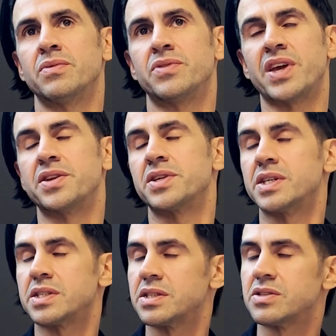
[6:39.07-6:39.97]

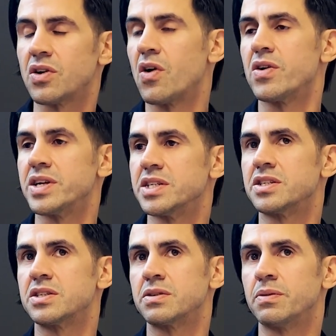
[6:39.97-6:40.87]
dentists
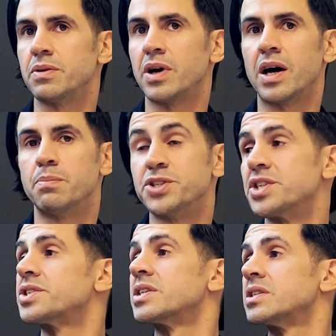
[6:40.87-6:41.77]
aren't
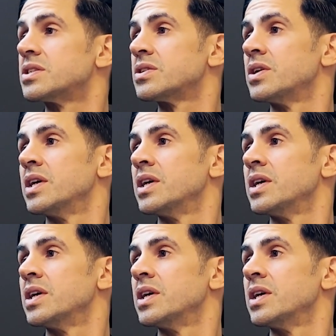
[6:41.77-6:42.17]
magicians,